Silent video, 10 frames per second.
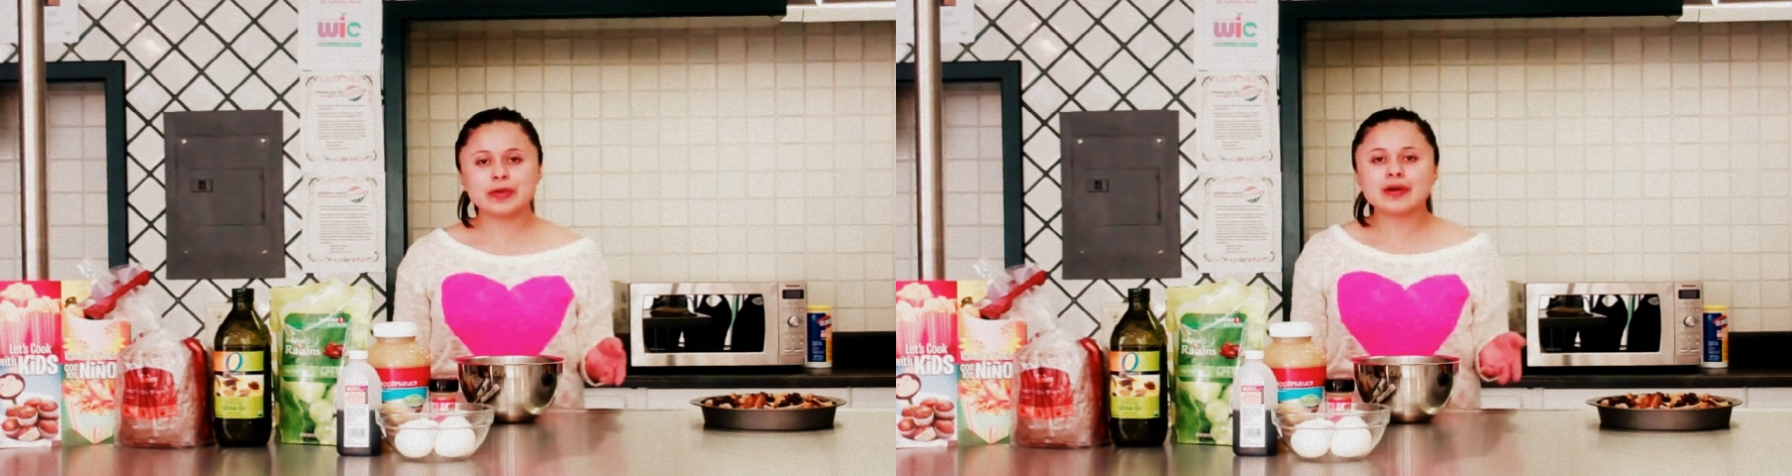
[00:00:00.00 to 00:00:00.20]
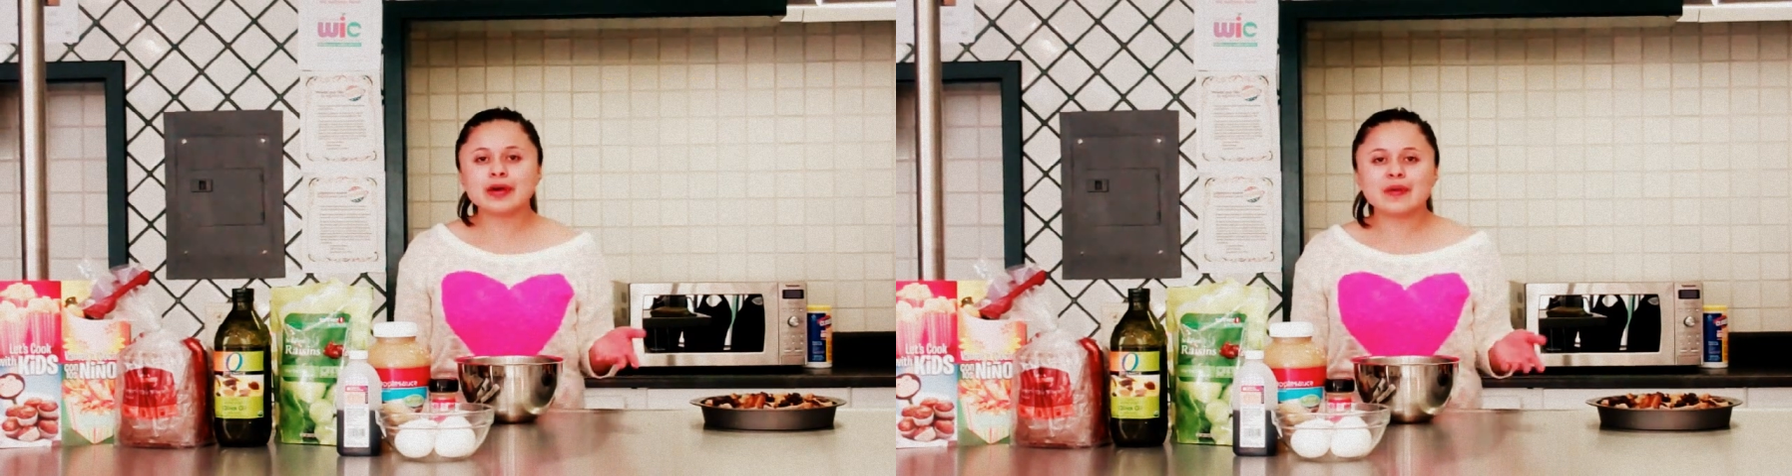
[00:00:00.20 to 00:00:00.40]

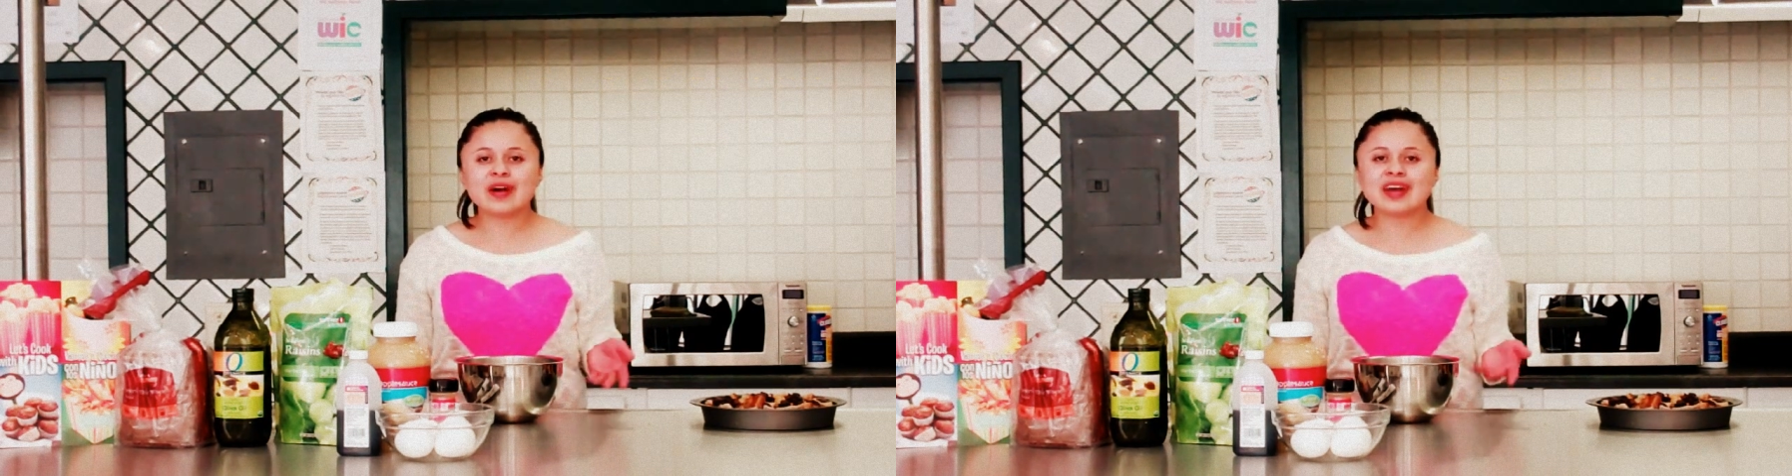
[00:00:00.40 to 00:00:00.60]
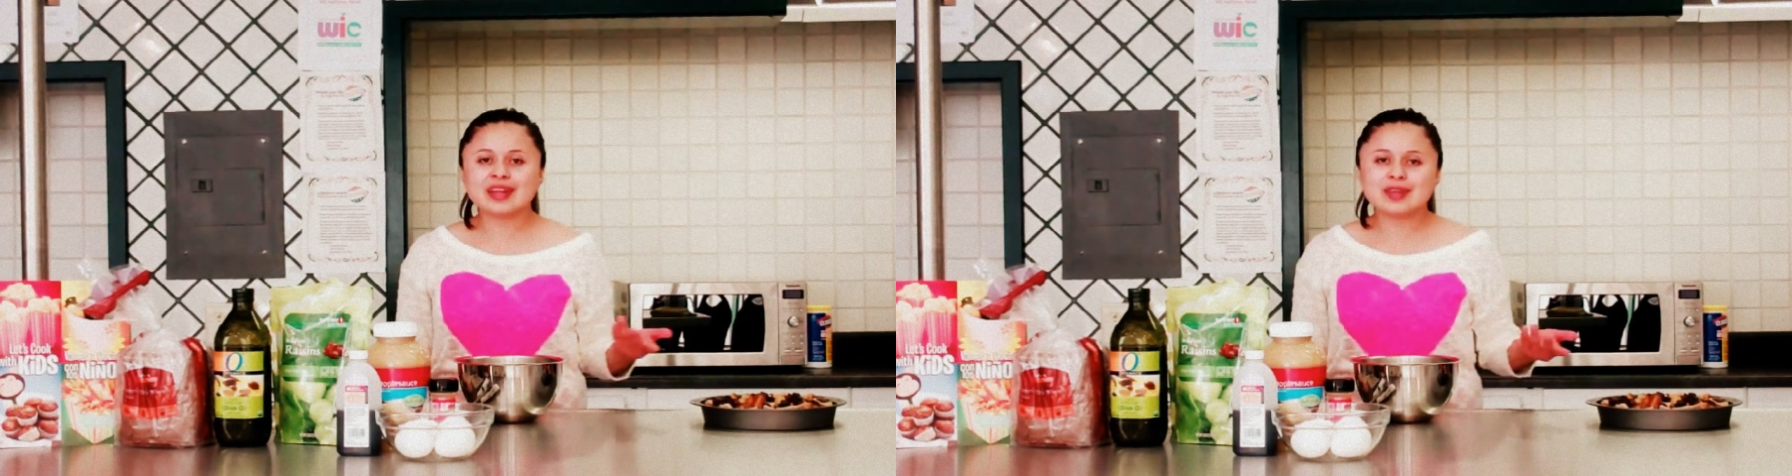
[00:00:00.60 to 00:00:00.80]
you can go
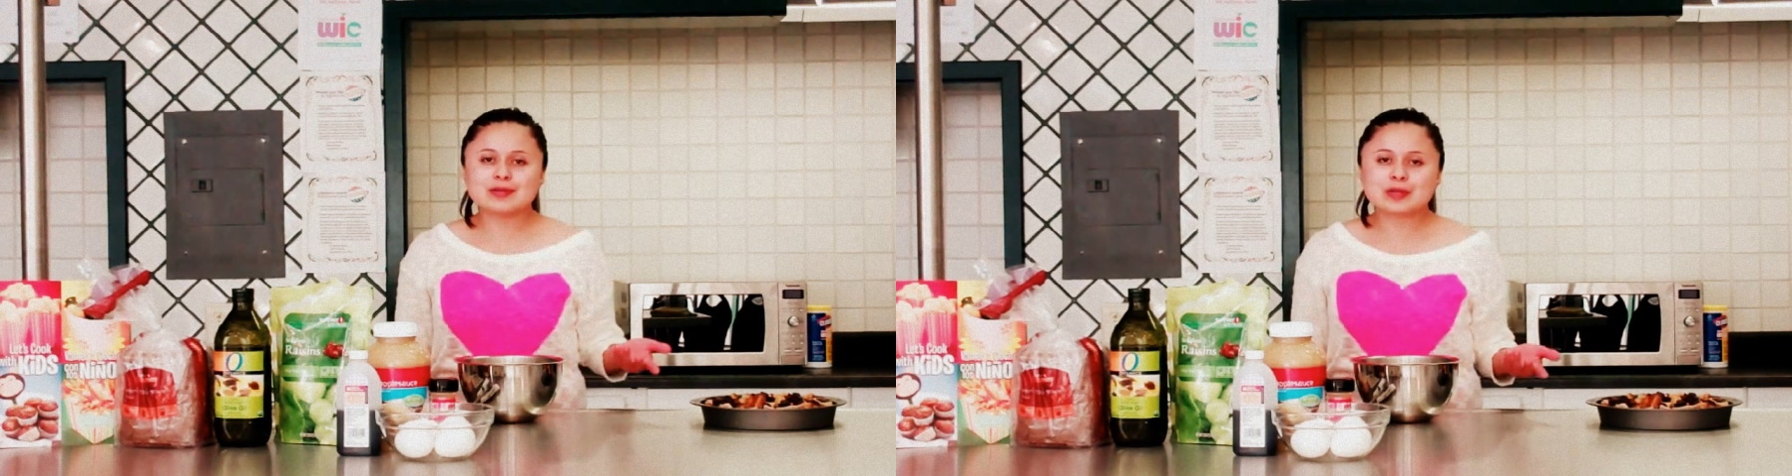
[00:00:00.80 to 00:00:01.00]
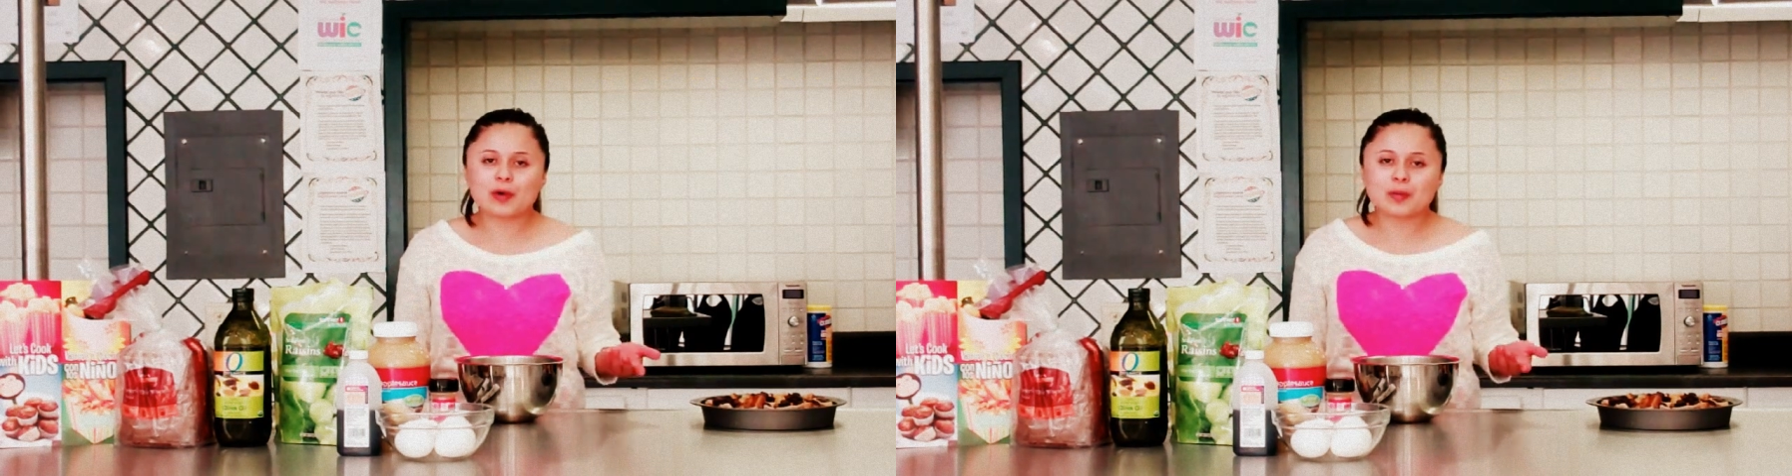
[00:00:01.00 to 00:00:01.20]
ahead and
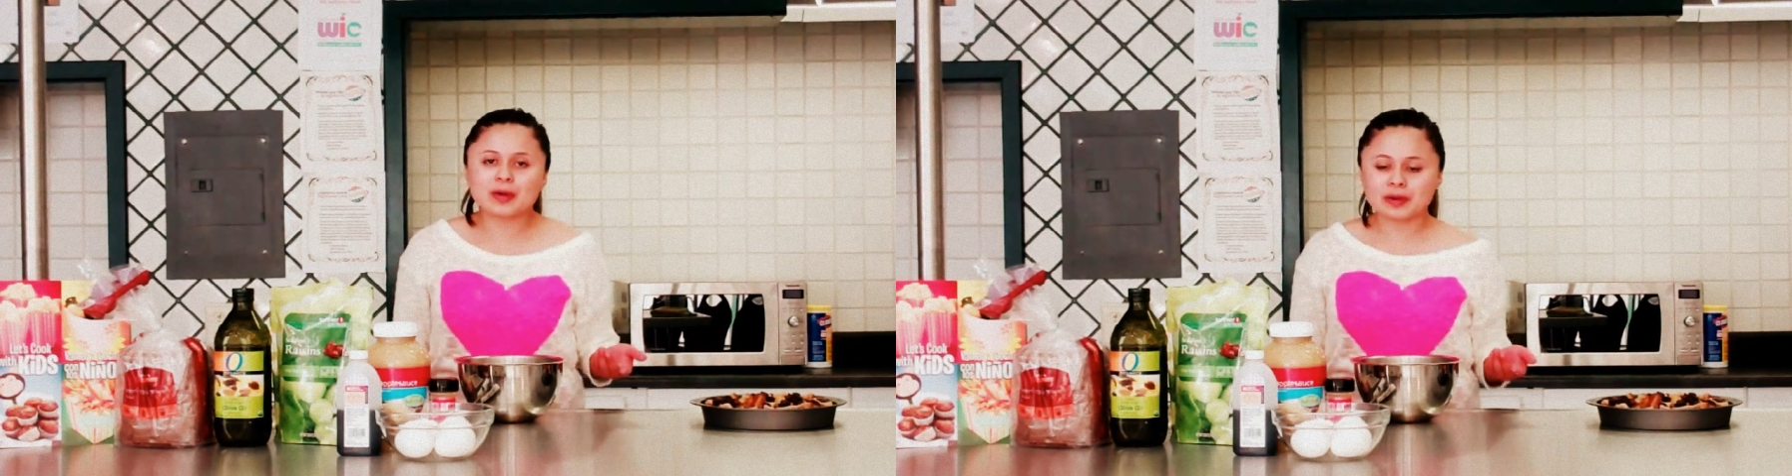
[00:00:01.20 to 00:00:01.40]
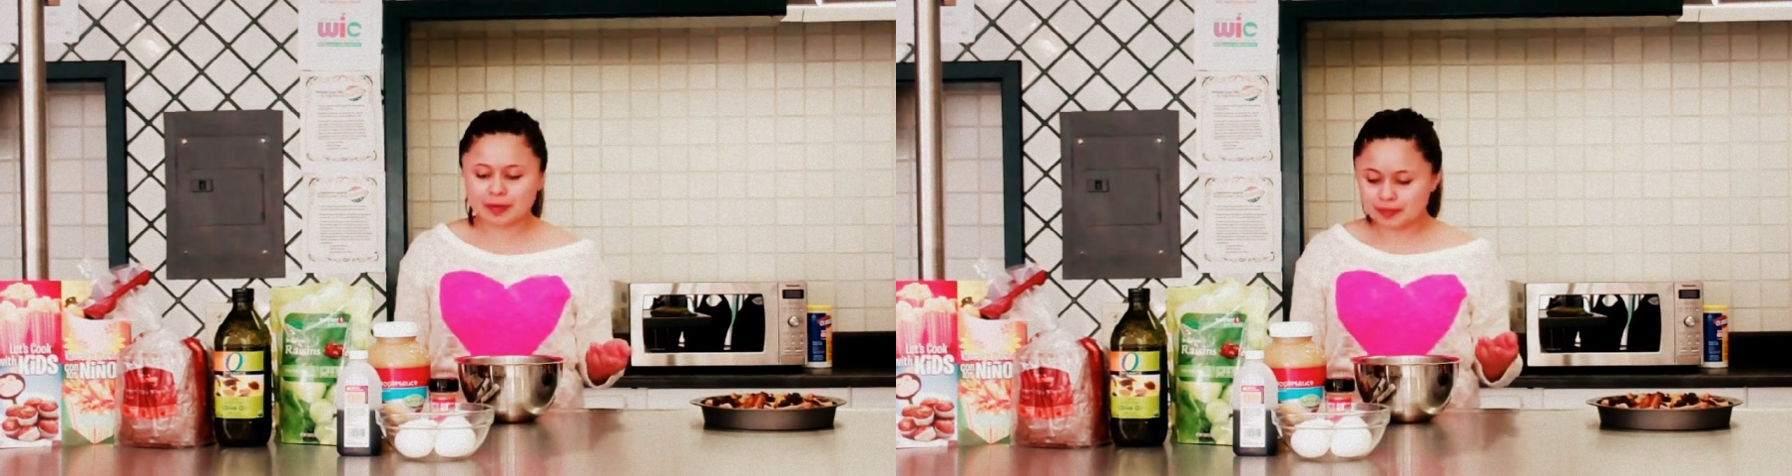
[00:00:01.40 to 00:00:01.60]
use whole
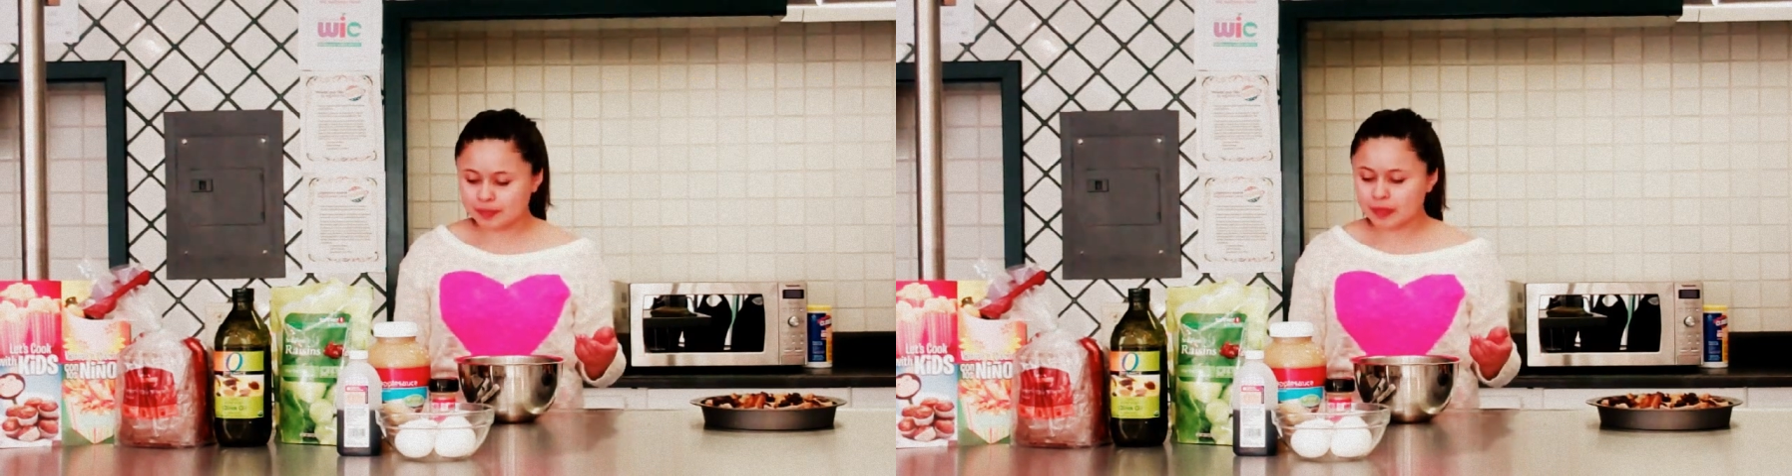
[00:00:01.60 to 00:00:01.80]
milk.